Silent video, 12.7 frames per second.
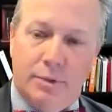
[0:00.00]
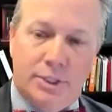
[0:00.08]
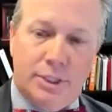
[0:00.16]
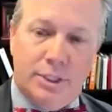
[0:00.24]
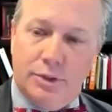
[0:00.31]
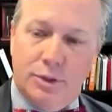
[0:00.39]
we
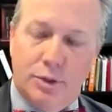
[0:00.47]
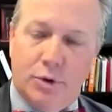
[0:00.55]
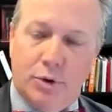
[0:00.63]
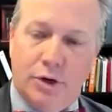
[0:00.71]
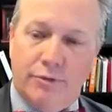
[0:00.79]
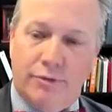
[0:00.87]
still do
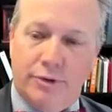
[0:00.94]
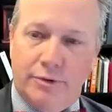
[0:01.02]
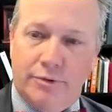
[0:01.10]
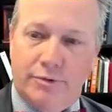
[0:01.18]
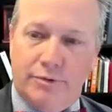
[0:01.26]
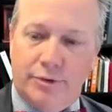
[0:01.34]
work
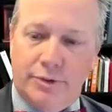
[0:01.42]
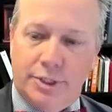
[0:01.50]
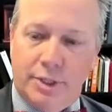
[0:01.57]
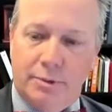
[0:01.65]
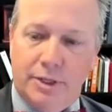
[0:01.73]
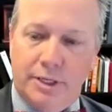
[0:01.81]
for
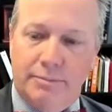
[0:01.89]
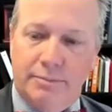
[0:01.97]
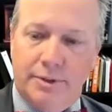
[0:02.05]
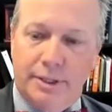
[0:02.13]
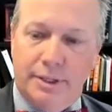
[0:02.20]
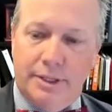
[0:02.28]
some of
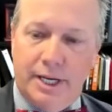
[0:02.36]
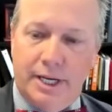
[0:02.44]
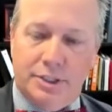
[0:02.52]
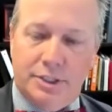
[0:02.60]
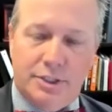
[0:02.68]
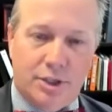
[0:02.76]
the
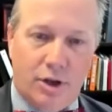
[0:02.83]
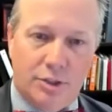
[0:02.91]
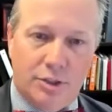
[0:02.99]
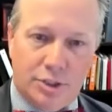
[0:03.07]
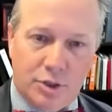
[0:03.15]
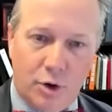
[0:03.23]
nation's
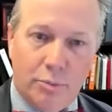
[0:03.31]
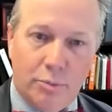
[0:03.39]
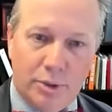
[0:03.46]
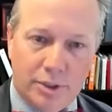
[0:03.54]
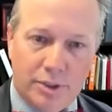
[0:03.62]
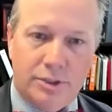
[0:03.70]
largest home
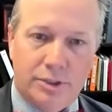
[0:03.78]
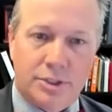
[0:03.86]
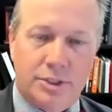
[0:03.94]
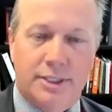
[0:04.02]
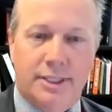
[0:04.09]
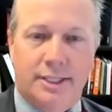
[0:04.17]

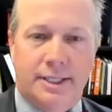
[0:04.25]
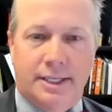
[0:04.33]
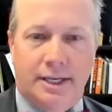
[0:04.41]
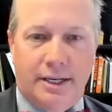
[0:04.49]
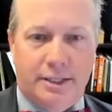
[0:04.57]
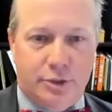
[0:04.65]
builders
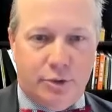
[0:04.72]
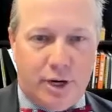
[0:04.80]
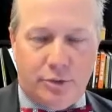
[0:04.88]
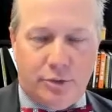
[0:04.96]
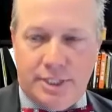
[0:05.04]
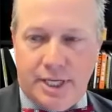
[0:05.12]
on a
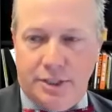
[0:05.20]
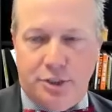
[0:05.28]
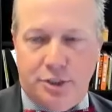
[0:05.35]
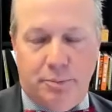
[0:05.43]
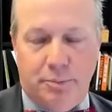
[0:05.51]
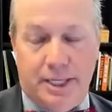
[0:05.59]
direct
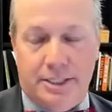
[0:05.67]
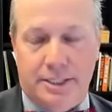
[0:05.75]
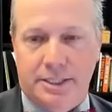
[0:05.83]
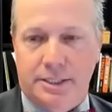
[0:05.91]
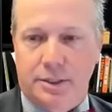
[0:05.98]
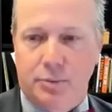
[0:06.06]
retention basis.